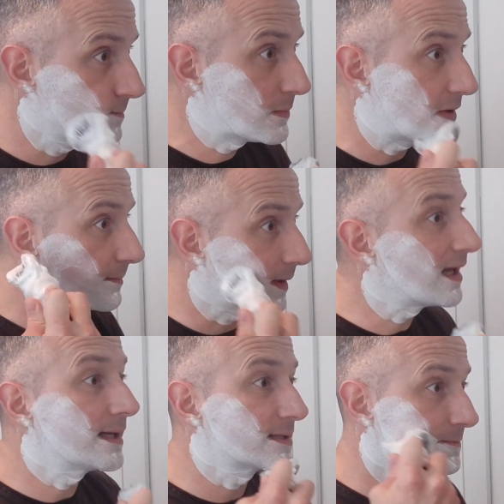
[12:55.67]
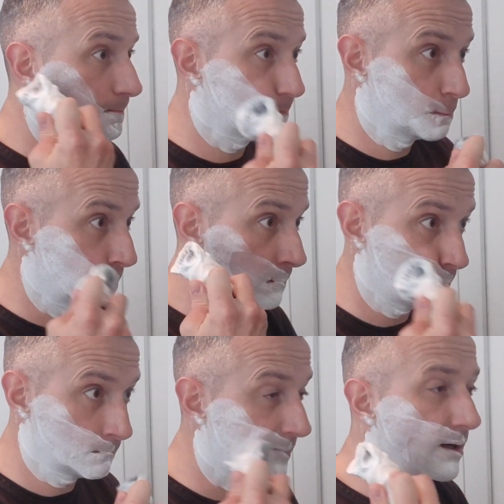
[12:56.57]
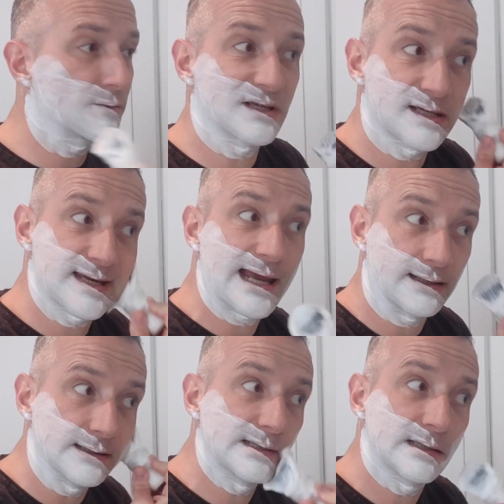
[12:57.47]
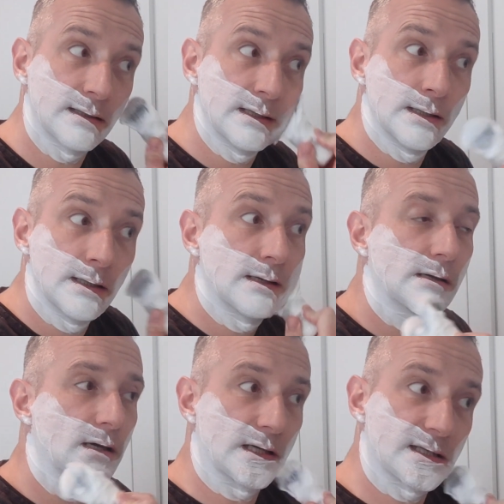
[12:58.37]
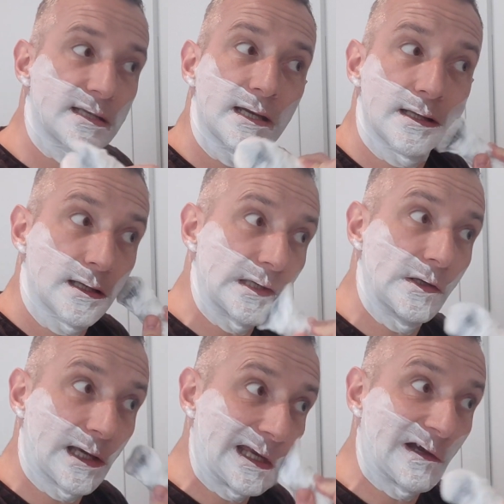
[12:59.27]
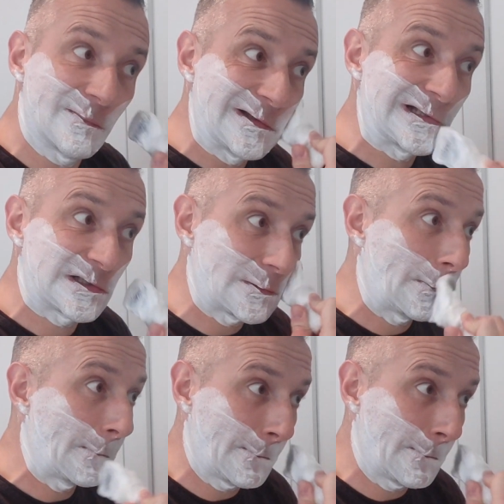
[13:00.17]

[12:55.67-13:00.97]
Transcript: putting in place. I was staggered at the UK government's